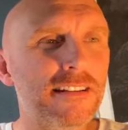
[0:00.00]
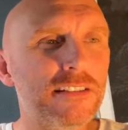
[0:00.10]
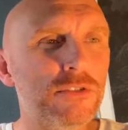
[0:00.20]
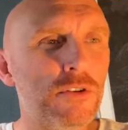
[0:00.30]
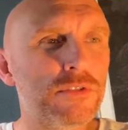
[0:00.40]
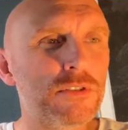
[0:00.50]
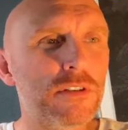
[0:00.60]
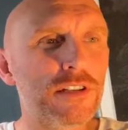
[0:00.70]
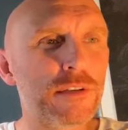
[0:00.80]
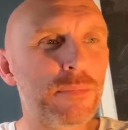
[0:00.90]
You don't do
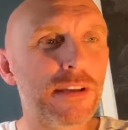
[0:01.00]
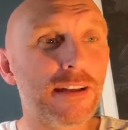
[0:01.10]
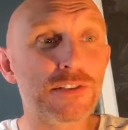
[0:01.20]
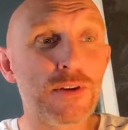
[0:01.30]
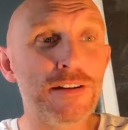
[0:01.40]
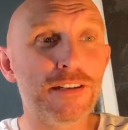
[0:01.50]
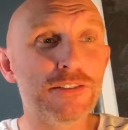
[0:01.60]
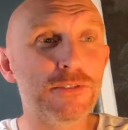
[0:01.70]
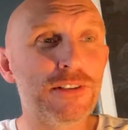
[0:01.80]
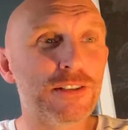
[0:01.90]
clickbait. I try not to
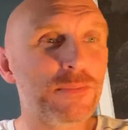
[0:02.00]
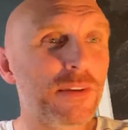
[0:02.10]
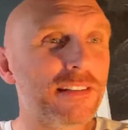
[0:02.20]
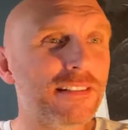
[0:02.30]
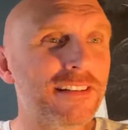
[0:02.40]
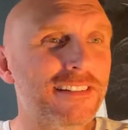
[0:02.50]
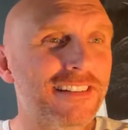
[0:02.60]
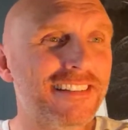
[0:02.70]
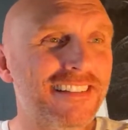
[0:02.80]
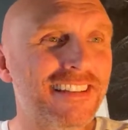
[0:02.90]
do
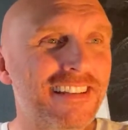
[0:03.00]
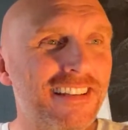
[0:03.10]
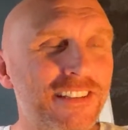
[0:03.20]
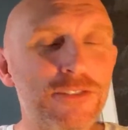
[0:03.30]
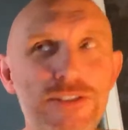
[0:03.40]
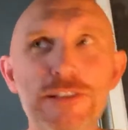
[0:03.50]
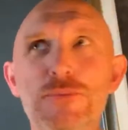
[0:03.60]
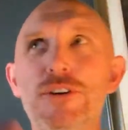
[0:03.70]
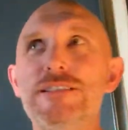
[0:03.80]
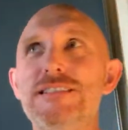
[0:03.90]
clickbait. Usually
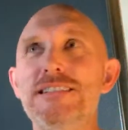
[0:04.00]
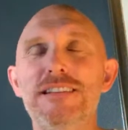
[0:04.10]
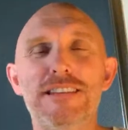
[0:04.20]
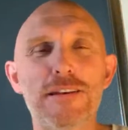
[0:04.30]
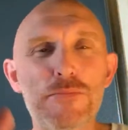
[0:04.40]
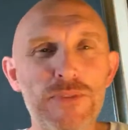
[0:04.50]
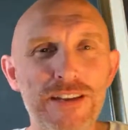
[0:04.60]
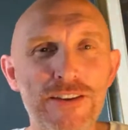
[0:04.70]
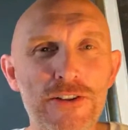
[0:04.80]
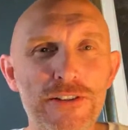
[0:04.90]
what's in the
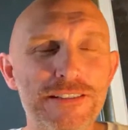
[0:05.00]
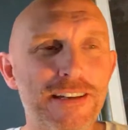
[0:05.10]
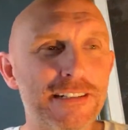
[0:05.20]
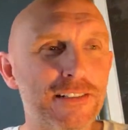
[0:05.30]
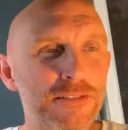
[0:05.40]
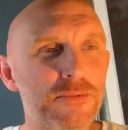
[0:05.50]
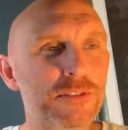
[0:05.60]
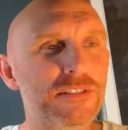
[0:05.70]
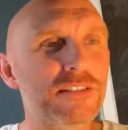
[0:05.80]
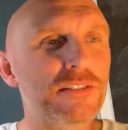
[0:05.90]
thumbnail and title is
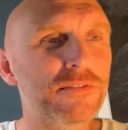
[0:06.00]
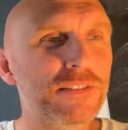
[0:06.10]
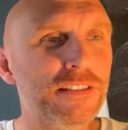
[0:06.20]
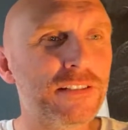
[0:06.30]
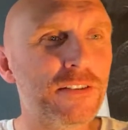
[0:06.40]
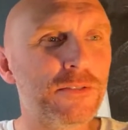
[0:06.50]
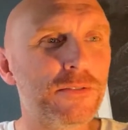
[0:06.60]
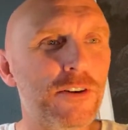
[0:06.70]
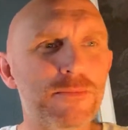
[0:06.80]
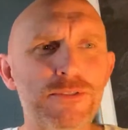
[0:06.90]
what's in the video.
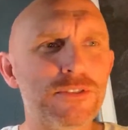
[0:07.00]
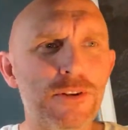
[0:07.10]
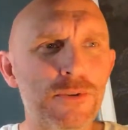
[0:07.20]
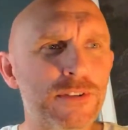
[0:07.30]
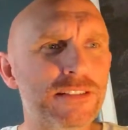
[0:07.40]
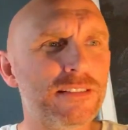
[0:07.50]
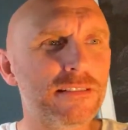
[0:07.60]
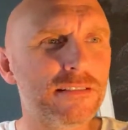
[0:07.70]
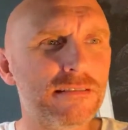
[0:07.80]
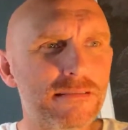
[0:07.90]
Almost
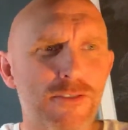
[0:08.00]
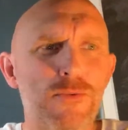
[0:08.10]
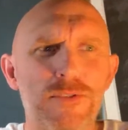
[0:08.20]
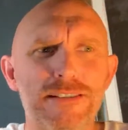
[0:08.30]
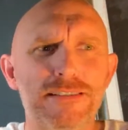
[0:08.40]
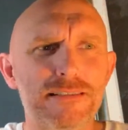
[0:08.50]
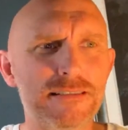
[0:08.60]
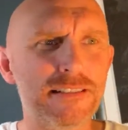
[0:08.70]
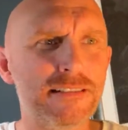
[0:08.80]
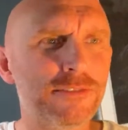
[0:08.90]
always. Always,
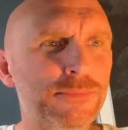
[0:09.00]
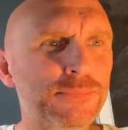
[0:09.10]
yeah.